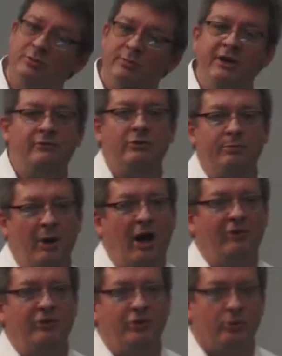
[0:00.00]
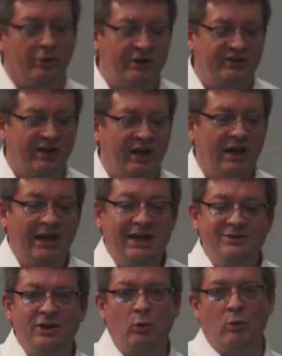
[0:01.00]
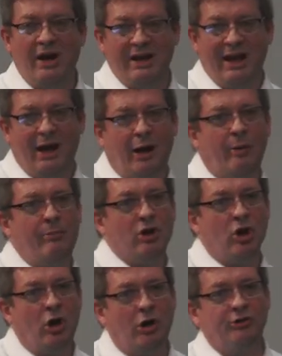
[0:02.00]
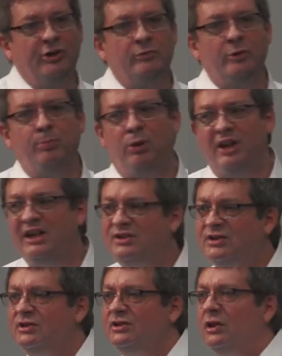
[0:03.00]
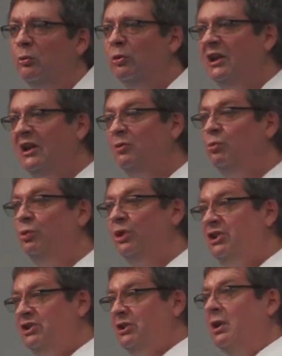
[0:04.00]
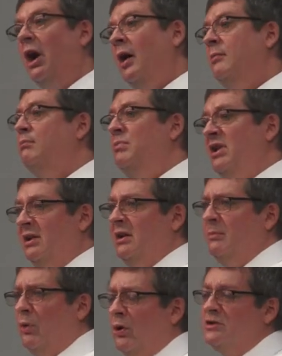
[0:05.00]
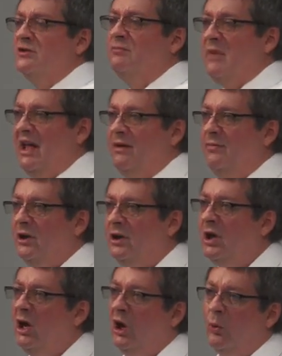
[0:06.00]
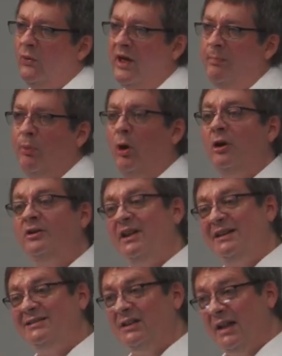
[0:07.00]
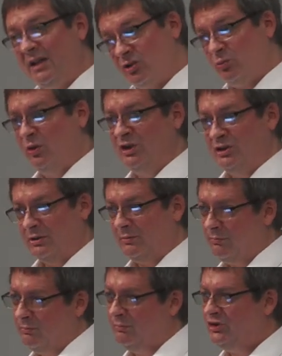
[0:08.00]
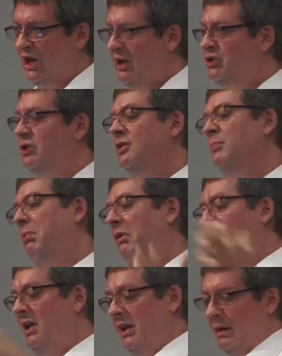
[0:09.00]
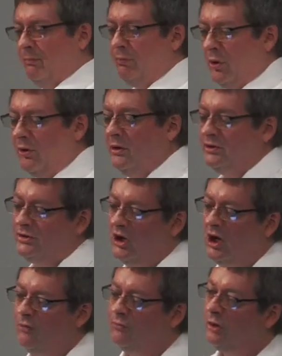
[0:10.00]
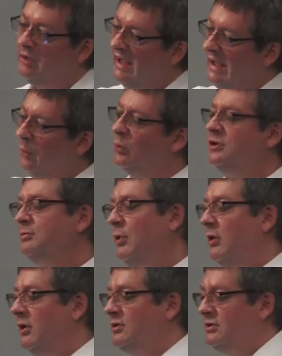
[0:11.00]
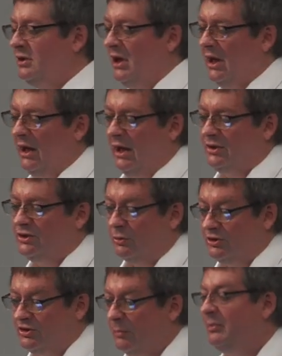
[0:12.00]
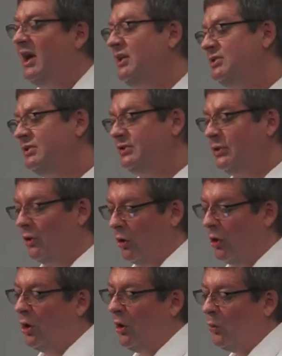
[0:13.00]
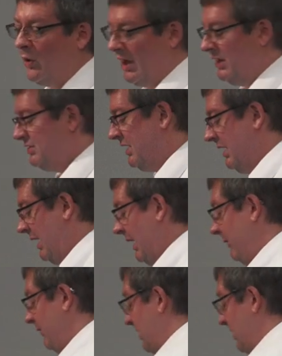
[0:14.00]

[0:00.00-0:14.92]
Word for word: to Maven repositories, is a way out because it replaces the really rigid, unbending parts of Maven with a part that is less rigid, changing the plug-in parts for language parts. And so in some cases, there are ways to get out of